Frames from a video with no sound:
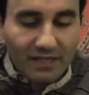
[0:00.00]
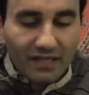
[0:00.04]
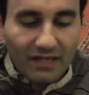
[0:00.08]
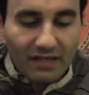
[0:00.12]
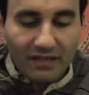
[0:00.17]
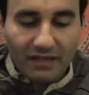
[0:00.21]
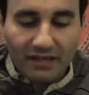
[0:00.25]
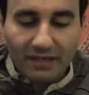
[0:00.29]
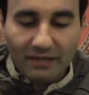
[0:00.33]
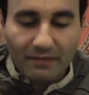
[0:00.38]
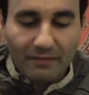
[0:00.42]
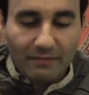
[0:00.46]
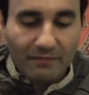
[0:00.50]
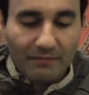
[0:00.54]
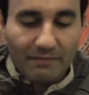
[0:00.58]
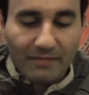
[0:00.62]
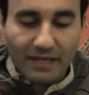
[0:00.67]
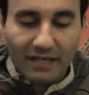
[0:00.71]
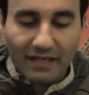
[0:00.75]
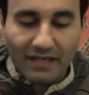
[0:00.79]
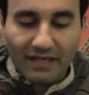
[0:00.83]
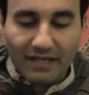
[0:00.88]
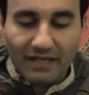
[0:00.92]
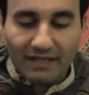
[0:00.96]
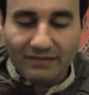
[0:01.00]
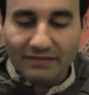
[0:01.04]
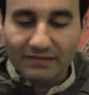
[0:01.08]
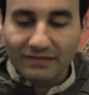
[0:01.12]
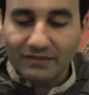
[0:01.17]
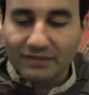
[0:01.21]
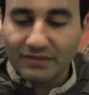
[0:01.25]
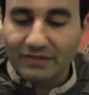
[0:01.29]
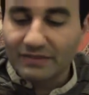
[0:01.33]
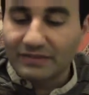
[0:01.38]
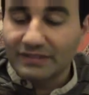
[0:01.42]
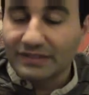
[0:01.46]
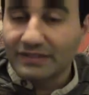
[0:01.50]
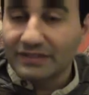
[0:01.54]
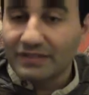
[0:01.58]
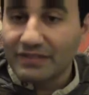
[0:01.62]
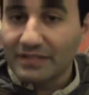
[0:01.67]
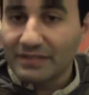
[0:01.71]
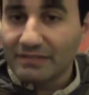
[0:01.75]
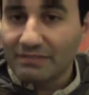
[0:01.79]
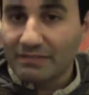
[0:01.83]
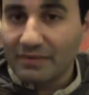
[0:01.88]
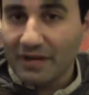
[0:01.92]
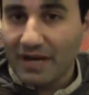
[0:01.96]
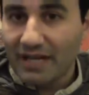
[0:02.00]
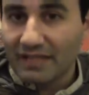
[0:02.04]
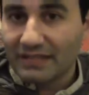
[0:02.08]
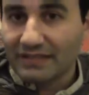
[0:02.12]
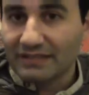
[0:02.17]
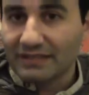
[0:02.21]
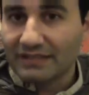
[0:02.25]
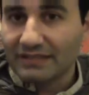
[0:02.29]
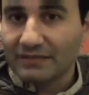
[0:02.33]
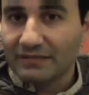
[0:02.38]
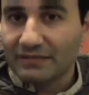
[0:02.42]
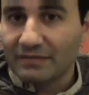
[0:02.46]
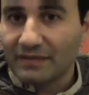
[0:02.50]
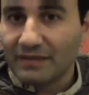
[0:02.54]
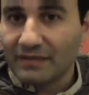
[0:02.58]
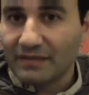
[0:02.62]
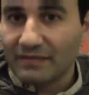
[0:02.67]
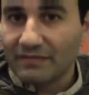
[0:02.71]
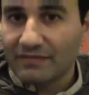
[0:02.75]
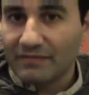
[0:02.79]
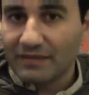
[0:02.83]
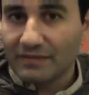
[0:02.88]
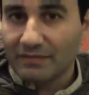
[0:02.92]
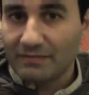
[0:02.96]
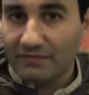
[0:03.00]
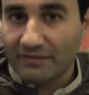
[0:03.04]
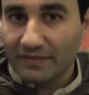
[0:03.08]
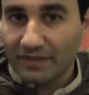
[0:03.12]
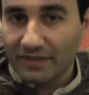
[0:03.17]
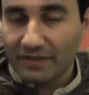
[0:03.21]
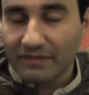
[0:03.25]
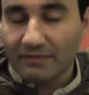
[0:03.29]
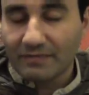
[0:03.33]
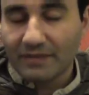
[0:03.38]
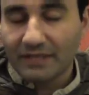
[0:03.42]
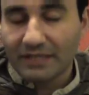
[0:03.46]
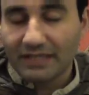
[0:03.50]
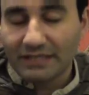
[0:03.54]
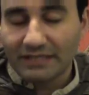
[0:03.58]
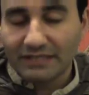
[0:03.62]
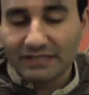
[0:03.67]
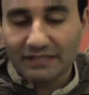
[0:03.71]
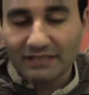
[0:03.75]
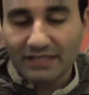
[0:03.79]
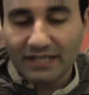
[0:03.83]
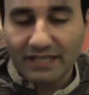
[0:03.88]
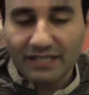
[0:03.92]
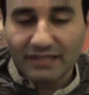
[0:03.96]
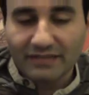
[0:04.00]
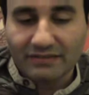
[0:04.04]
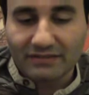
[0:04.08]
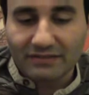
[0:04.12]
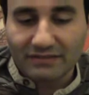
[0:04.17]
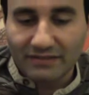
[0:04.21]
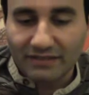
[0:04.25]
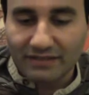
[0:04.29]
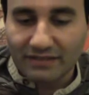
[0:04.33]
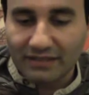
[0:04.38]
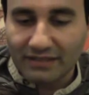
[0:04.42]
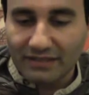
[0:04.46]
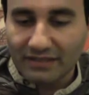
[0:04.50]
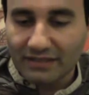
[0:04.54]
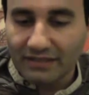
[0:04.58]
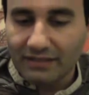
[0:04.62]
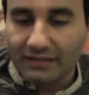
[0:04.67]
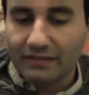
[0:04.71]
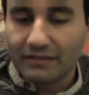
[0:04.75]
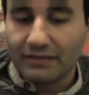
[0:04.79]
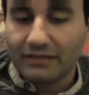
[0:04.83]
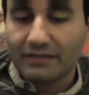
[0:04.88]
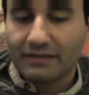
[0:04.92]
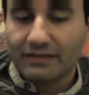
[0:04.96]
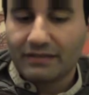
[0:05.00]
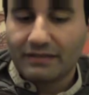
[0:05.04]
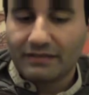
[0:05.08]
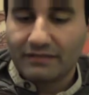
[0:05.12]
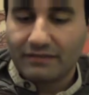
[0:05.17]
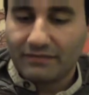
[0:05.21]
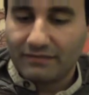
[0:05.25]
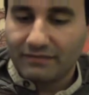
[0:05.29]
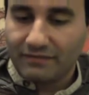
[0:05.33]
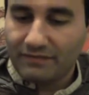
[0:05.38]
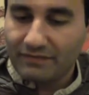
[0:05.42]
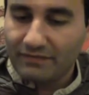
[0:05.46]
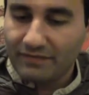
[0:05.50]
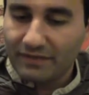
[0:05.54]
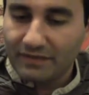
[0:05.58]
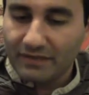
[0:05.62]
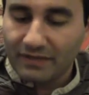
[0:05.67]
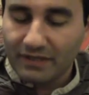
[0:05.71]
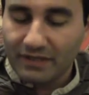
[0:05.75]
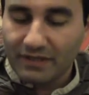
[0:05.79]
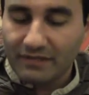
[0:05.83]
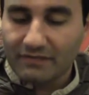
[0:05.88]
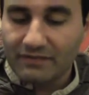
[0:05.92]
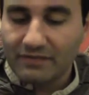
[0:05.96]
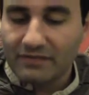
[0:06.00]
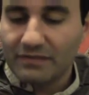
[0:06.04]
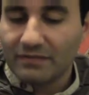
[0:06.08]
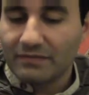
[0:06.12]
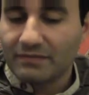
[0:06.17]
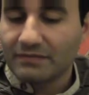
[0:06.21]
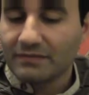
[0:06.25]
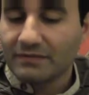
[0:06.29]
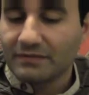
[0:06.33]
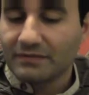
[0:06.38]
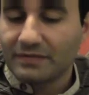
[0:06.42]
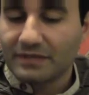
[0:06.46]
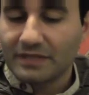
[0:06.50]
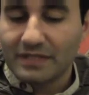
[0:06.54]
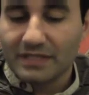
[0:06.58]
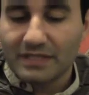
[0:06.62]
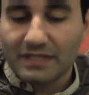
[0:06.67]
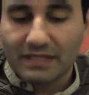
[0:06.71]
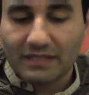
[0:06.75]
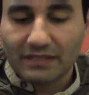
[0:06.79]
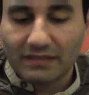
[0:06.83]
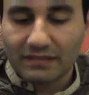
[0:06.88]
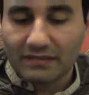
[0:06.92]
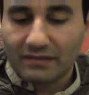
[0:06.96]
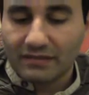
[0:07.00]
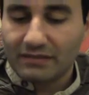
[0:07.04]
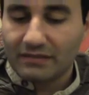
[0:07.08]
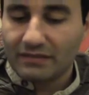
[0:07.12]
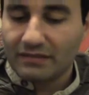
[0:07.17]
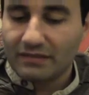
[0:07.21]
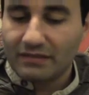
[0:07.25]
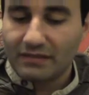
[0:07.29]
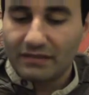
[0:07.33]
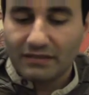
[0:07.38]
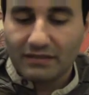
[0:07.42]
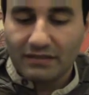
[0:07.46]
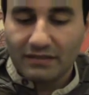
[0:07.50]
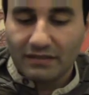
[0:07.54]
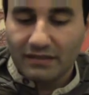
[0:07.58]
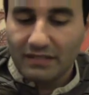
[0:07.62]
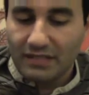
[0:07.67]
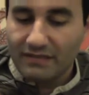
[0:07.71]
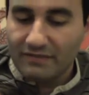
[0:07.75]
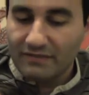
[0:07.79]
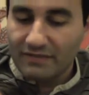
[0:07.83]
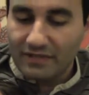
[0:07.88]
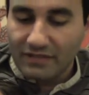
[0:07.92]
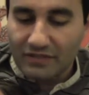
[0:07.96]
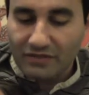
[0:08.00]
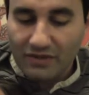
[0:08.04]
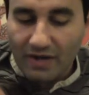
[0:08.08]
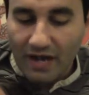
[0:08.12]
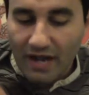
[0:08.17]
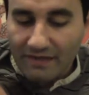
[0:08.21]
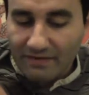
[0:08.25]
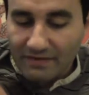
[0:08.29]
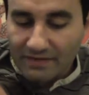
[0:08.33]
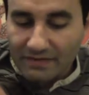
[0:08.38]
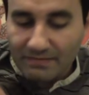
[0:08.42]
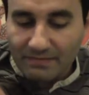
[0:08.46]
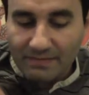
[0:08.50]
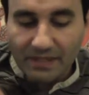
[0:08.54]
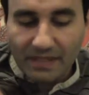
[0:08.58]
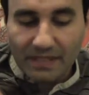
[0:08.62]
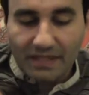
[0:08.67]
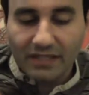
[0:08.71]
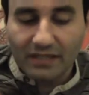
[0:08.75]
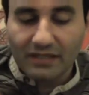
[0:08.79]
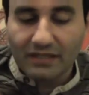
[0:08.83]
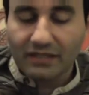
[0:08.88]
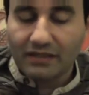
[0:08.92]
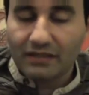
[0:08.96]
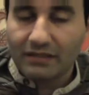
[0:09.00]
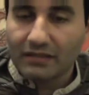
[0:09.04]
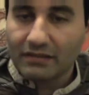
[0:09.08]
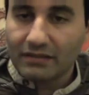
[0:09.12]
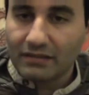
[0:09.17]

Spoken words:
I strongly suggest practicing some finger picking styles so you can feel comfortable. Just even the Travis picking